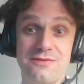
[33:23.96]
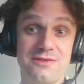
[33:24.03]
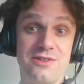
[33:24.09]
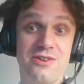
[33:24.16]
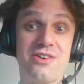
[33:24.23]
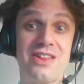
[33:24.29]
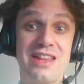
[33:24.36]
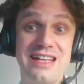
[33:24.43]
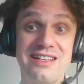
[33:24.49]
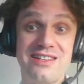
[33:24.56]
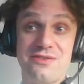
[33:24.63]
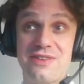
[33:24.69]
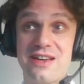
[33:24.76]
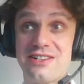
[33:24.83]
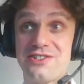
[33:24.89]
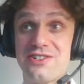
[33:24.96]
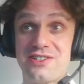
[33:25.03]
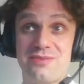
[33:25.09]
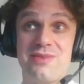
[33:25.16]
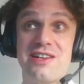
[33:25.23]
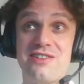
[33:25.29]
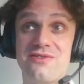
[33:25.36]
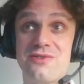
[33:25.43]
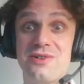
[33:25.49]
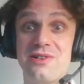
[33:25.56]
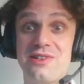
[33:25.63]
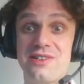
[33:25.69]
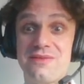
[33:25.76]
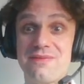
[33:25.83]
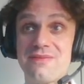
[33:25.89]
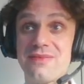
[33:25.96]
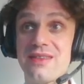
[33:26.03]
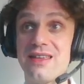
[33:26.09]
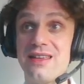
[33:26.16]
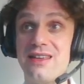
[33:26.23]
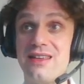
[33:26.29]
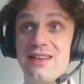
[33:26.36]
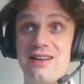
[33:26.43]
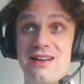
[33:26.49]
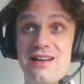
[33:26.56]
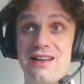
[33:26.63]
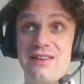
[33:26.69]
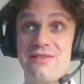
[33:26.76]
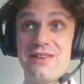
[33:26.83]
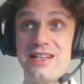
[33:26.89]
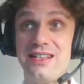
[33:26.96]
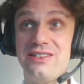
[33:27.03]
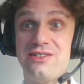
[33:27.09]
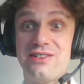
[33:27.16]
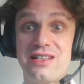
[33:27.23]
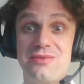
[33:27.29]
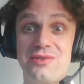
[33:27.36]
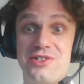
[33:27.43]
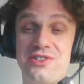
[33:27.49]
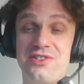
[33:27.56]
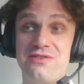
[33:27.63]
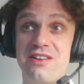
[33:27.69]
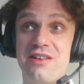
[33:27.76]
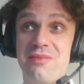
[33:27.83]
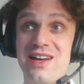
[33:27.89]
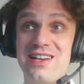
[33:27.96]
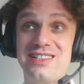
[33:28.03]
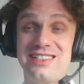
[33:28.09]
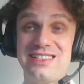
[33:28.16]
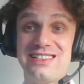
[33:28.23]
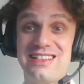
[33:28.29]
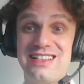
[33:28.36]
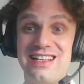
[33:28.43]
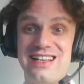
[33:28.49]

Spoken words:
correlated factors by default. If I did not, I would choose Varimax.